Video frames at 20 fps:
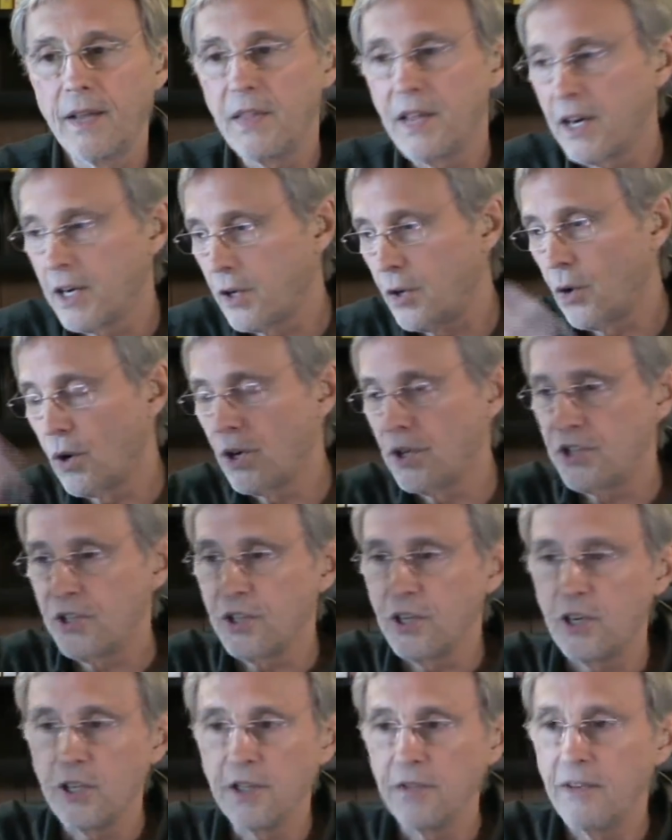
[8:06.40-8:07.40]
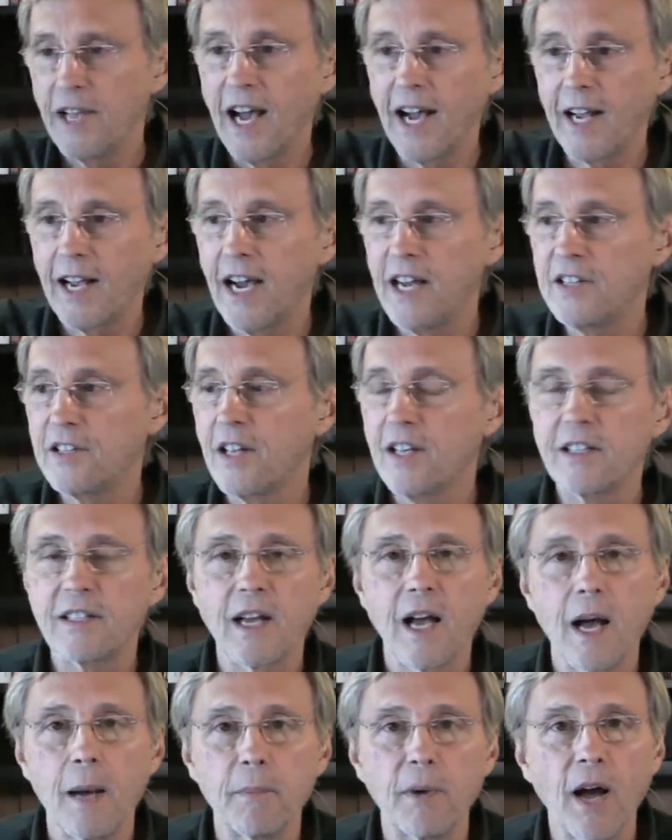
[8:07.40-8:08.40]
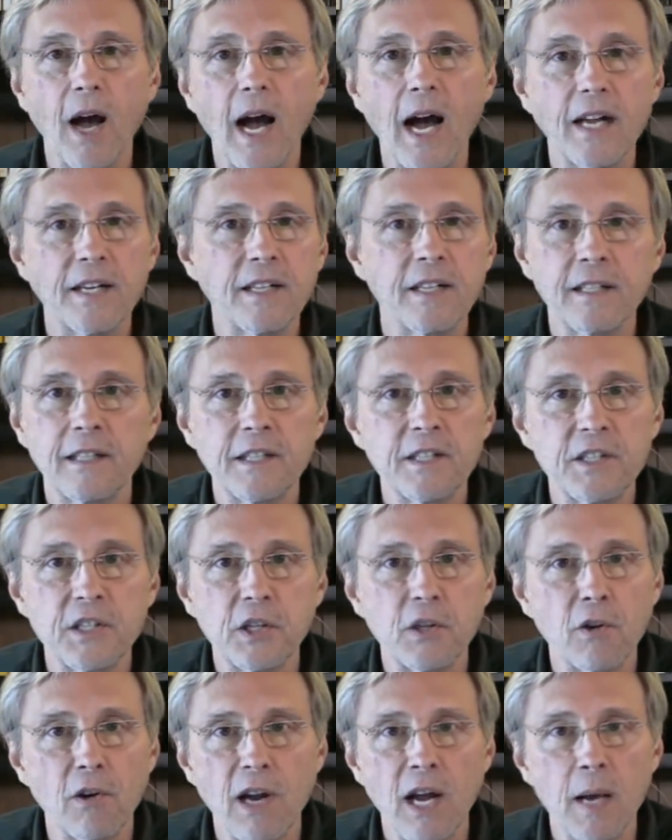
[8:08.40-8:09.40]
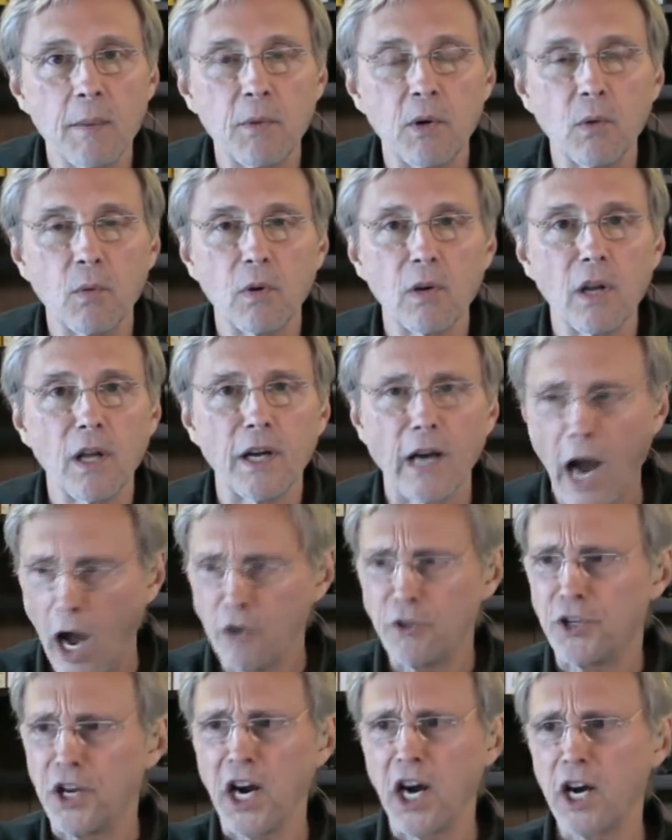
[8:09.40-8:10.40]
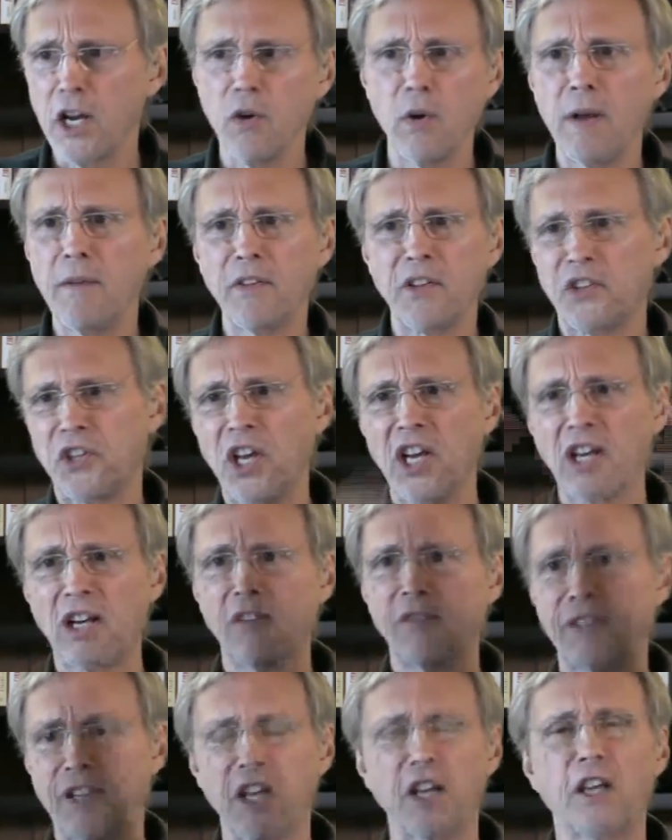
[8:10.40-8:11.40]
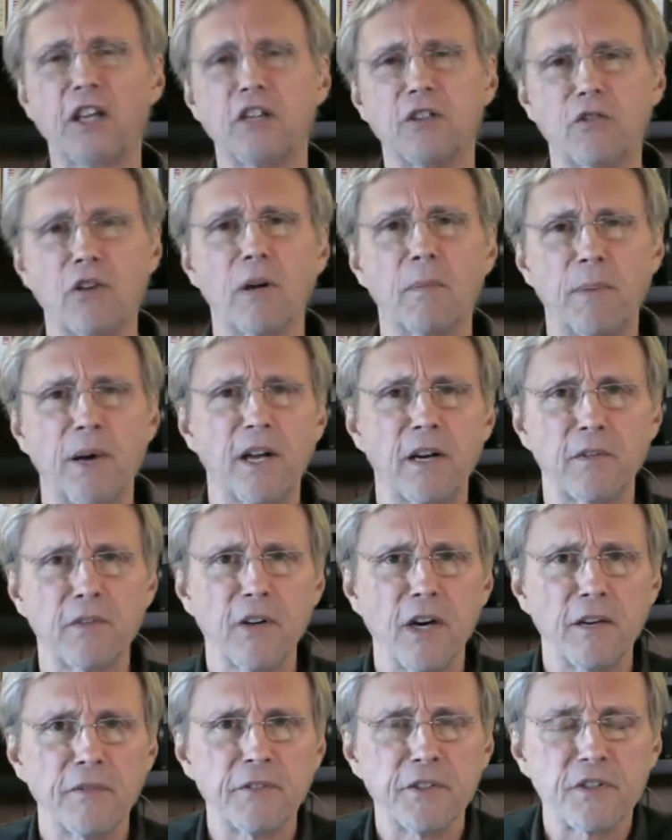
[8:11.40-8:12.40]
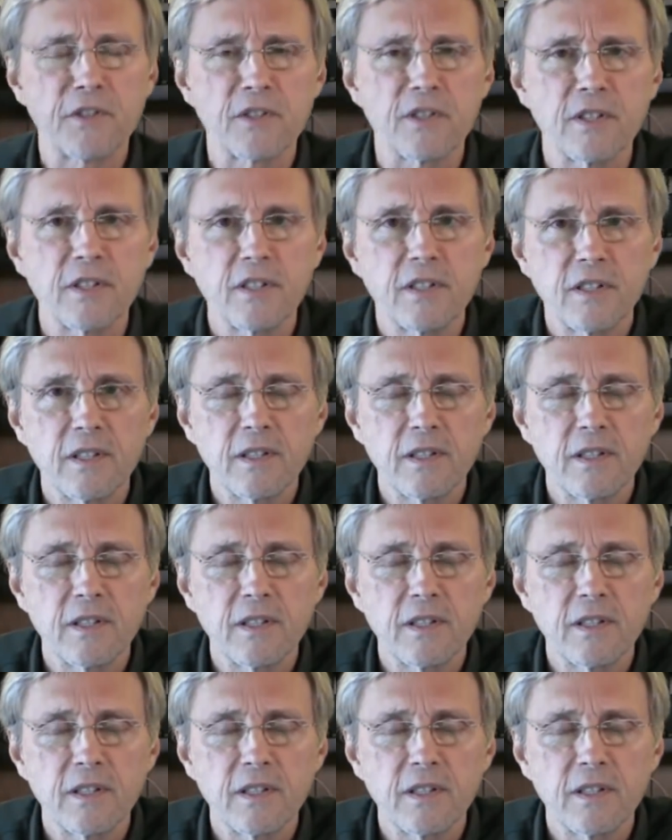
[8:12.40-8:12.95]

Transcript: And then, of course, you know, you've got guys like Tom Cotton and Lindsey Graham who were like, how dare you even think of kicking Trump out of office?